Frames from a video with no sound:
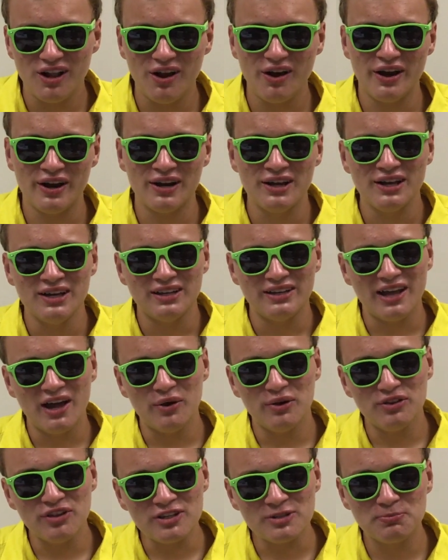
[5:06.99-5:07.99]
Alright,
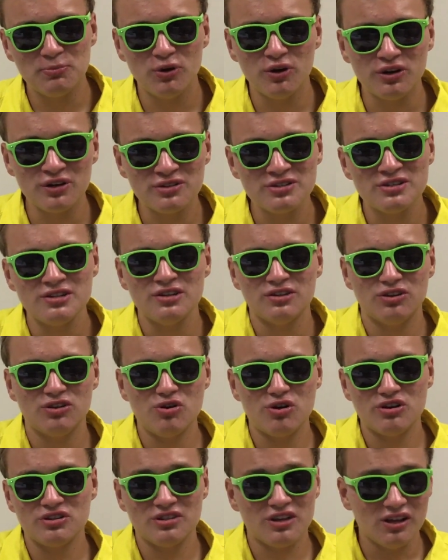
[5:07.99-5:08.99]
now in this book,
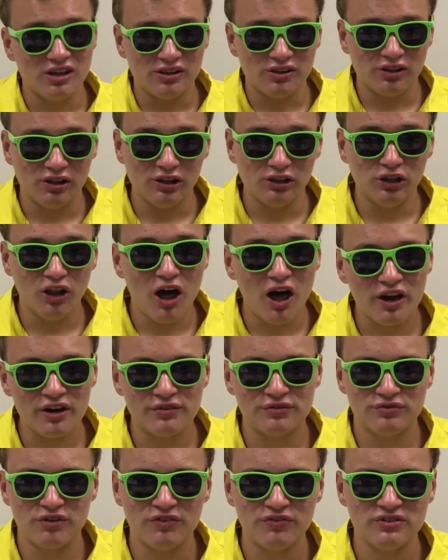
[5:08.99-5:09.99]
there was a lot
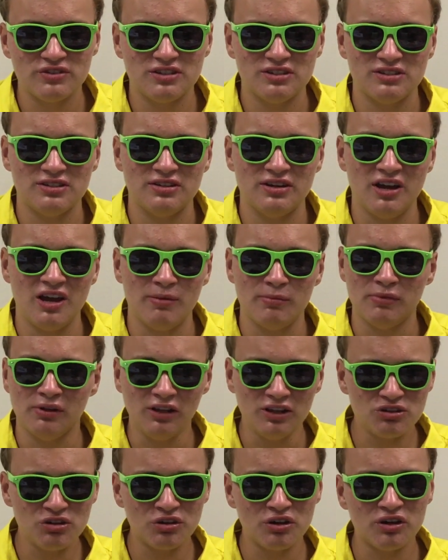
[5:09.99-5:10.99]
of references to name.
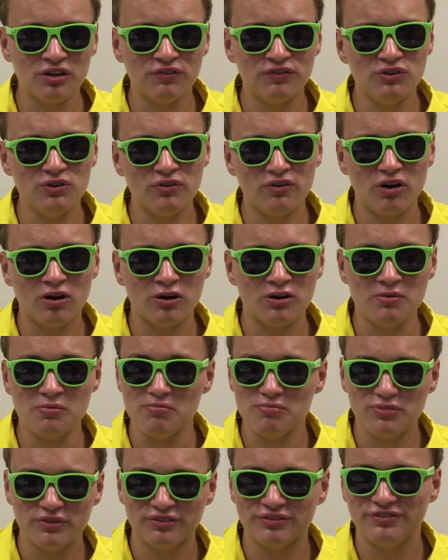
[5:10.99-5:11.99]
Let's look at a few of our
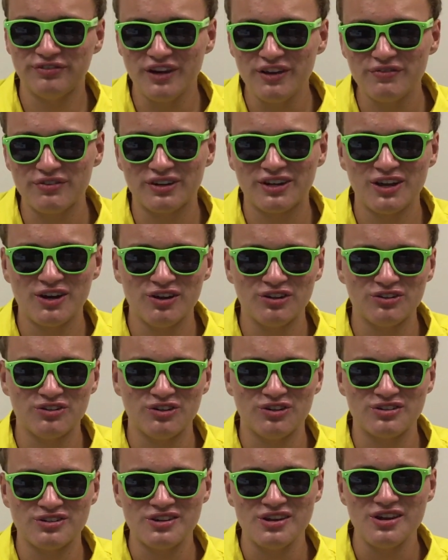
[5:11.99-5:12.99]
favorite
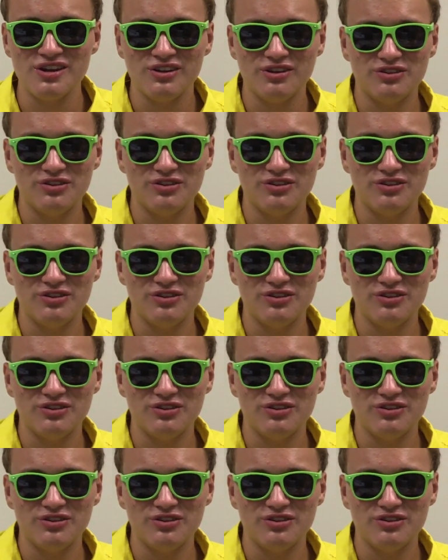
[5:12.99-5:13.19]
characters.